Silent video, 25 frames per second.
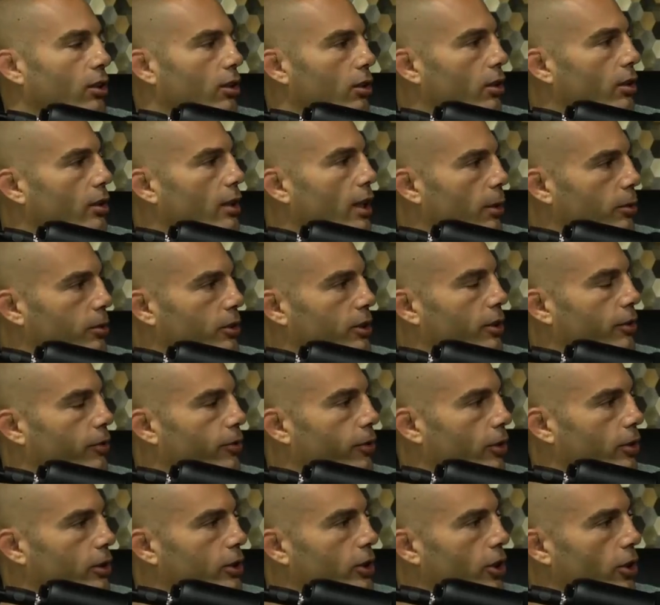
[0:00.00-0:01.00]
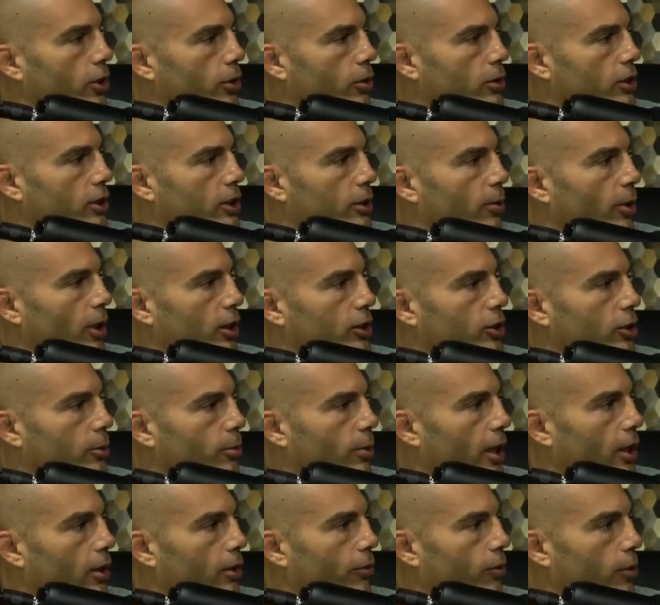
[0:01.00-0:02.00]
learned I was the first to use the sponsored
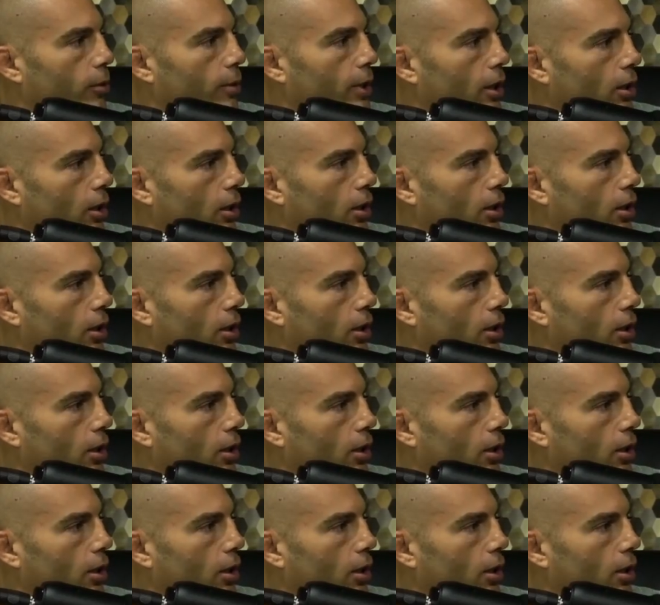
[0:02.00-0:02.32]
banner from that